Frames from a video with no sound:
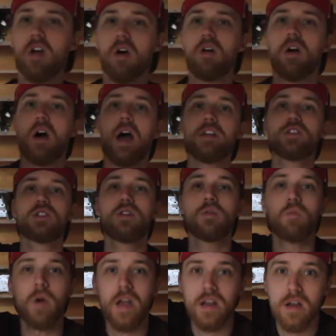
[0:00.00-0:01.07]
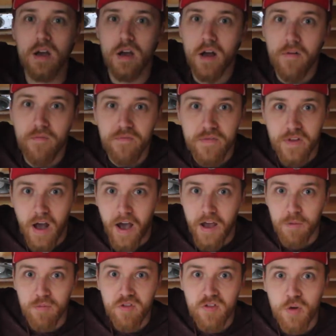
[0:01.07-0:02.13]
no, I just couldn't wait. I
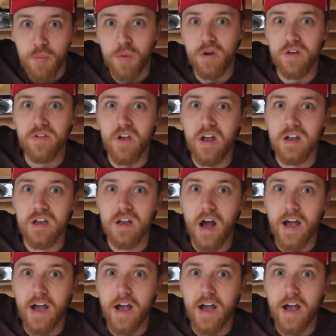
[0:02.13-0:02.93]
am super excited.